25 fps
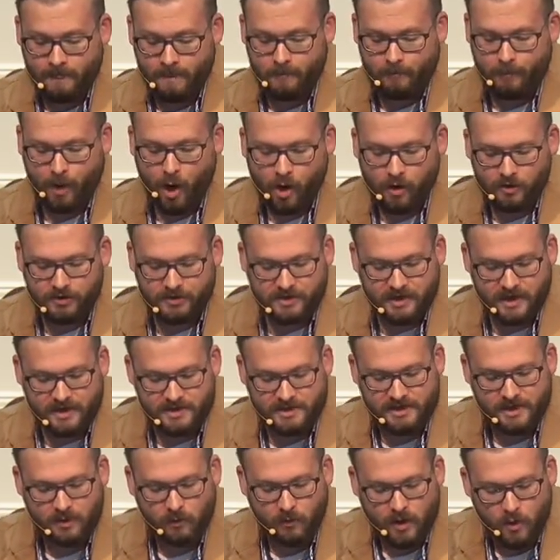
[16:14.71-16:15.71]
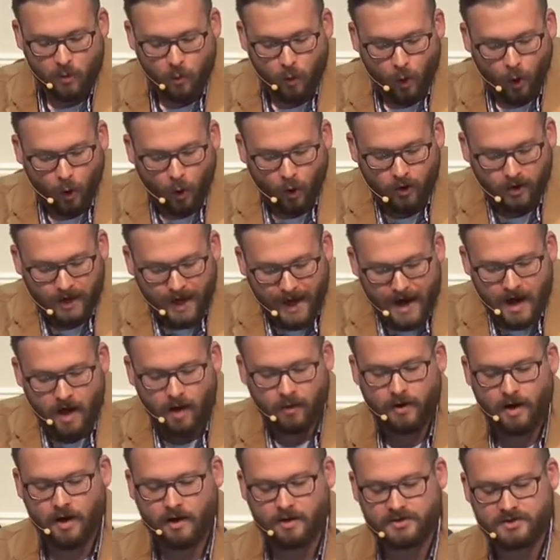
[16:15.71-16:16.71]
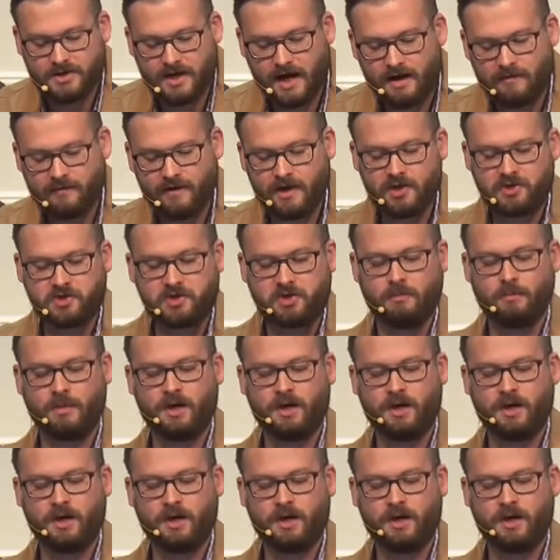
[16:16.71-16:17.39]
Paul says that we work out our salvation